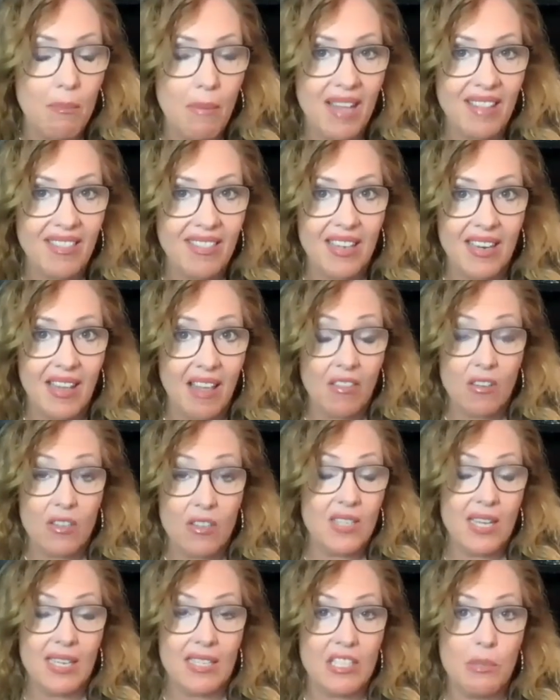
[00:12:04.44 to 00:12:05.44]
month, another
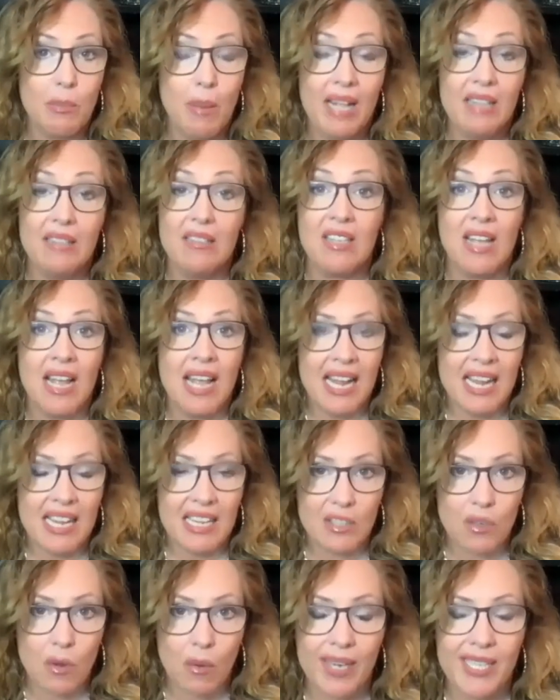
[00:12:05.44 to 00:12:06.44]
six months
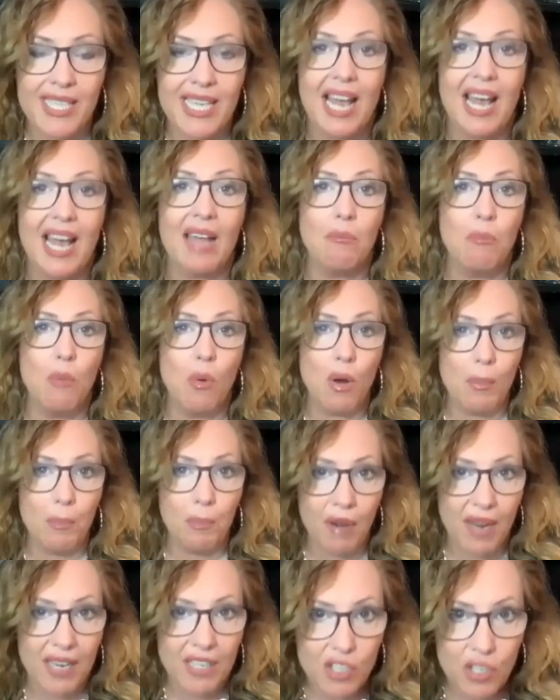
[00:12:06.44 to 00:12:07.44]
is going to add more
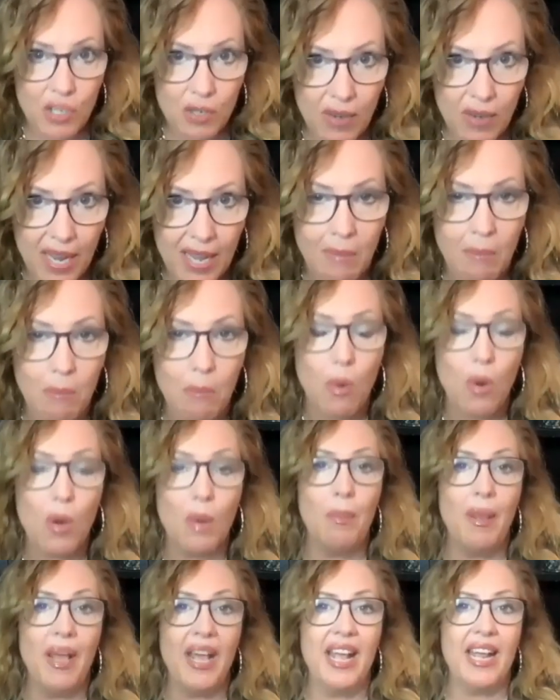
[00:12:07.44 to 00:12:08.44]
pressure and
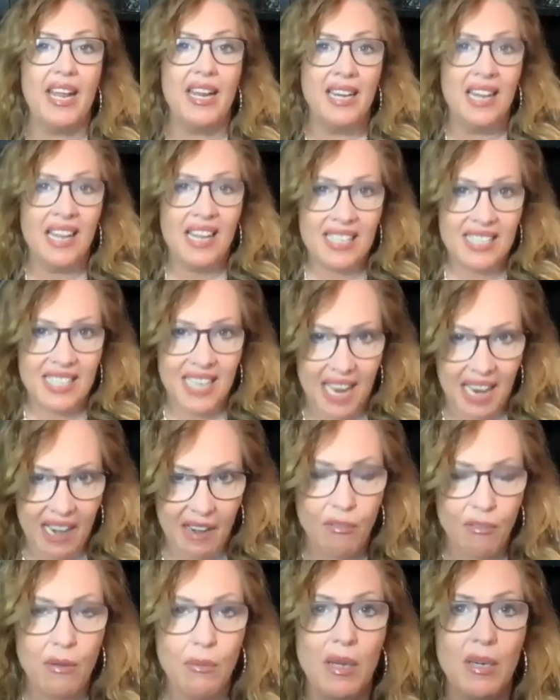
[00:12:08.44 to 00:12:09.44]
more pain to
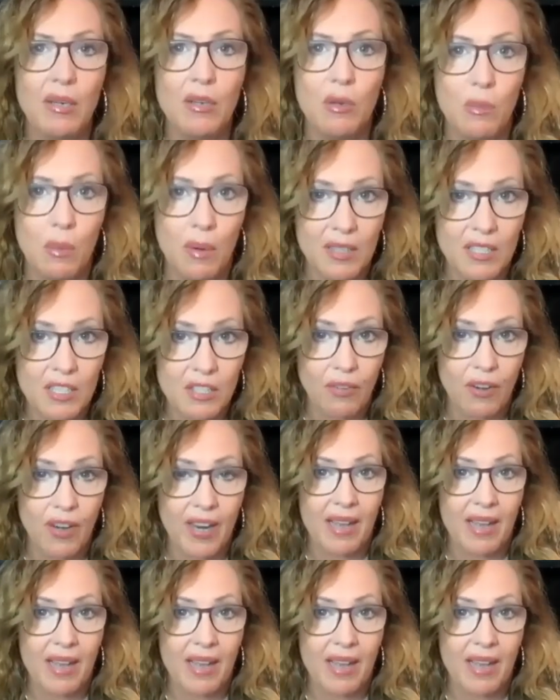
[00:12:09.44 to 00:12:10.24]
everyone who works for